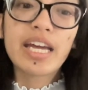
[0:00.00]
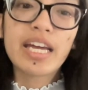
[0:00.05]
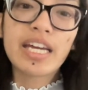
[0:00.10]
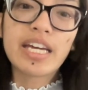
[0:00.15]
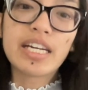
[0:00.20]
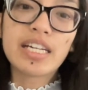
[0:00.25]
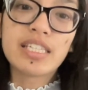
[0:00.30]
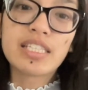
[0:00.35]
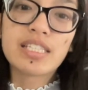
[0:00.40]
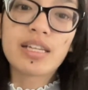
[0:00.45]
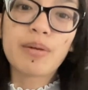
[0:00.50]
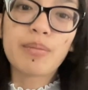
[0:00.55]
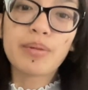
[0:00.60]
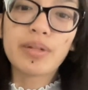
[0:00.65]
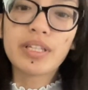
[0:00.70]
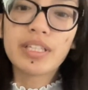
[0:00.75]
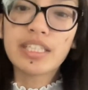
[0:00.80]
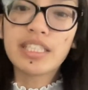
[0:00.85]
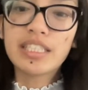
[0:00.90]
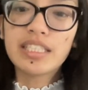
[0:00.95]
And
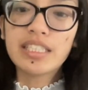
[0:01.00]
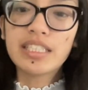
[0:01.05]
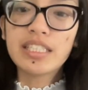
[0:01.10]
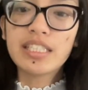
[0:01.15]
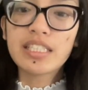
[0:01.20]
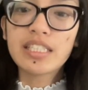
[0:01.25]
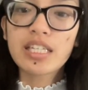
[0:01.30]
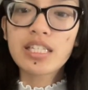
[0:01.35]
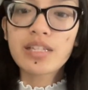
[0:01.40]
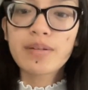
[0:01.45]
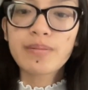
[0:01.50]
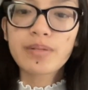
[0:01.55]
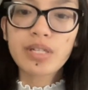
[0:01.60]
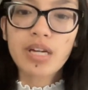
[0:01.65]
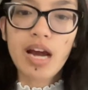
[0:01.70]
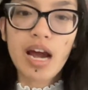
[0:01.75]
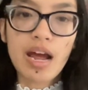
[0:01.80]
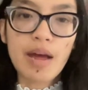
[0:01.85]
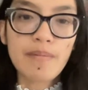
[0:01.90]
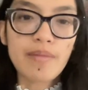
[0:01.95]
please
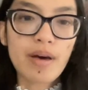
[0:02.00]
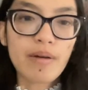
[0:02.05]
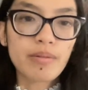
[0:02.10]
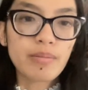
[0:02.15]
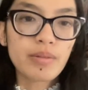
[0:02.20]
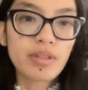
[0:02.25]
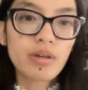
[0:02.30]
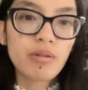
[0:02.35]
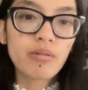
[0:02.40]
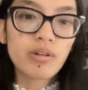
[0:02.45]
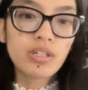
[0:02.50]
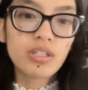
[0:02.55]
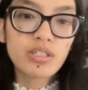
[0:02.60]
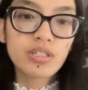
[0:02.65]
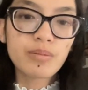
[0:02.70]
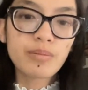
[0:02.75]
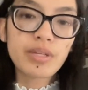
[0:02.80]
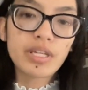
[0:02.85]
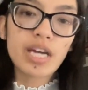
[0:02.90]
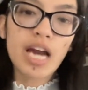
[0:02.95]
subscribe. That would mean the
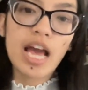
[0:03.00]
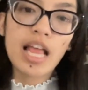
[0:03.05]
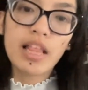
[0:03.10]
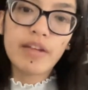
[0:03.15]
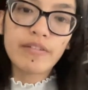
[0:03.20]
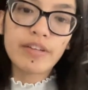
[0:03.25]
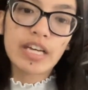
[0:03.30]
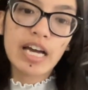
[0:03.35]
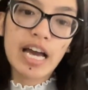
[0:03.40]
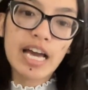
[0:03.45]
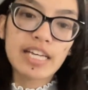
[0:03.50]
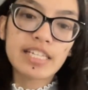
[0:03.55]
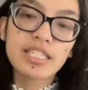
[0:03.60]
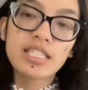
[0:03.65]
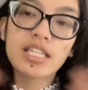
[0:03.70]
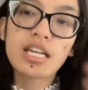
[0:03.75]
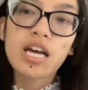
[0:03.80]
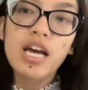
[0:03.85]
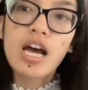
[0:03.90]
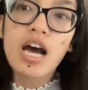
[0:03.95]
world to me. I love you
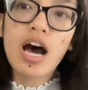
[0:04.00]
guys.